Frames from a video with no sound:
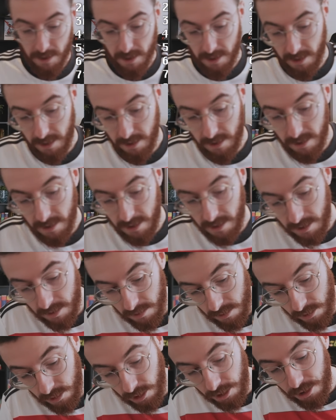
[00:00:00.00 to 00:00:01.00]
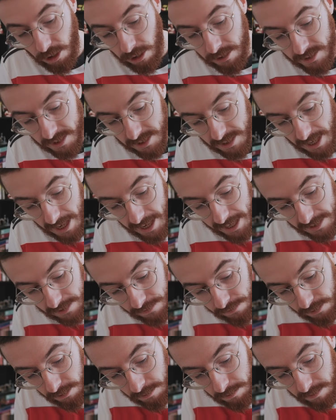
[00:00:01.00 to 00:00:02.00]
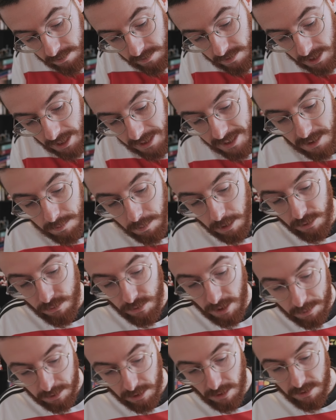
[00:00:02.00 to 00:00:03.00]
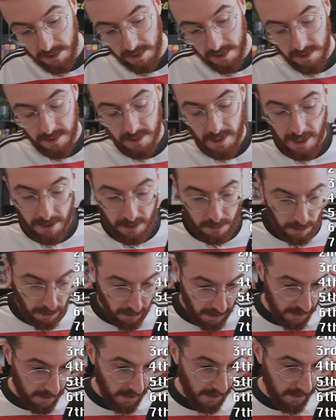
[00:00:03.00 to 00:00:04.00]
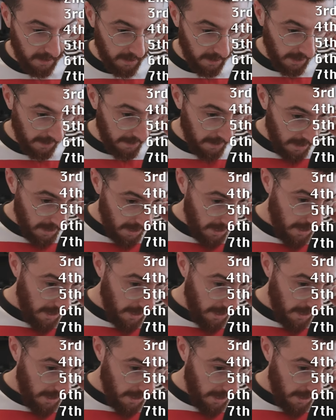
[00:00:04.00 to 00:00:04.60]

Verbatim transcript: with the uh, the non starts from, I think both Repsols didn't start as well that day, did they?